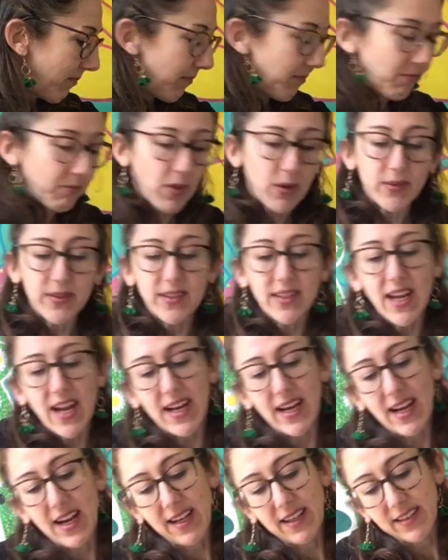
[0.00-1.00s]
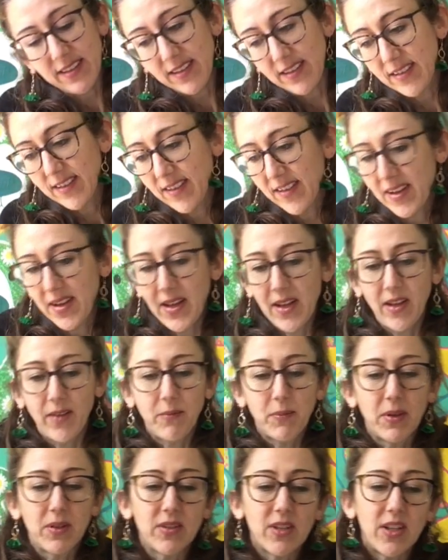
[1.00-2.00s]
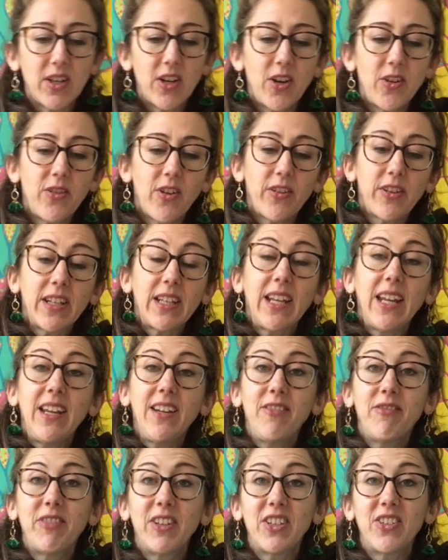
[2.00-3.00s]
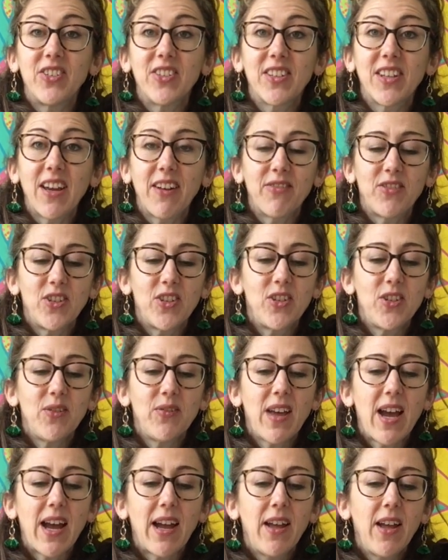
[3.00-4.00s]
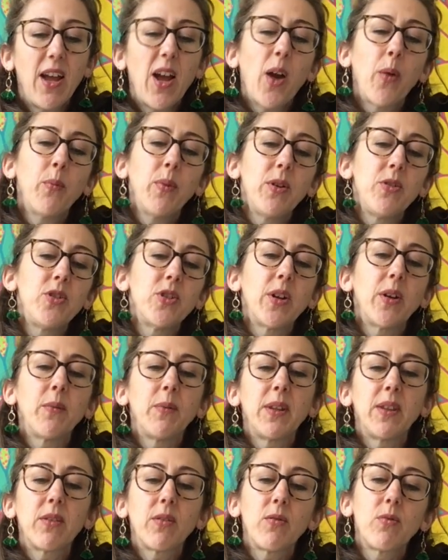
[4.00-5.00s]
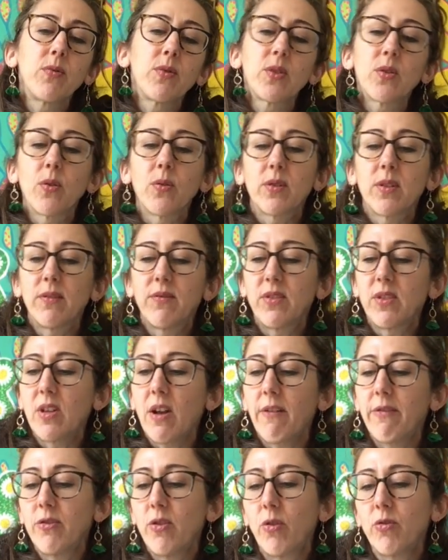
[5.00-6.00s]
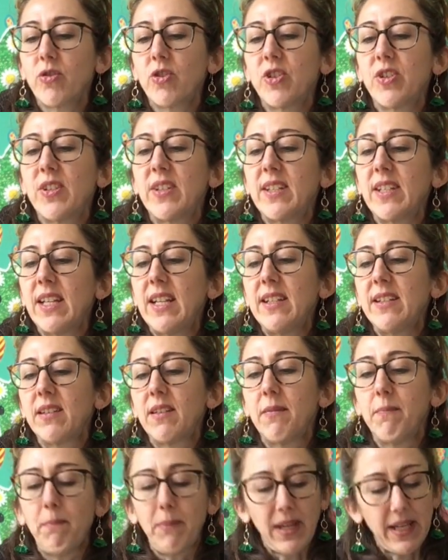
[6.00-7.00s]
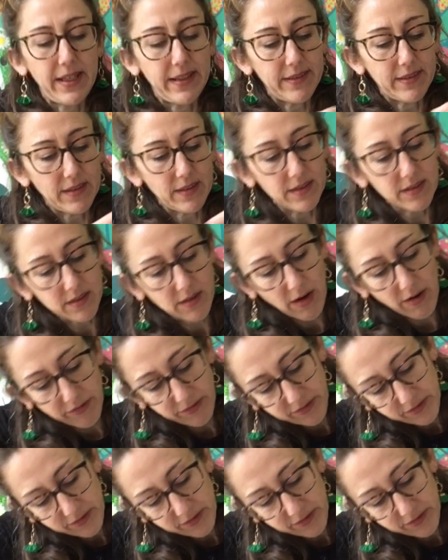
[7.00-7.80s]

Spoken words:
mosaics, because I know that the kingfishers have to do that, and we'll do it with all sorts of stuff, not just seeds and beans and stuff.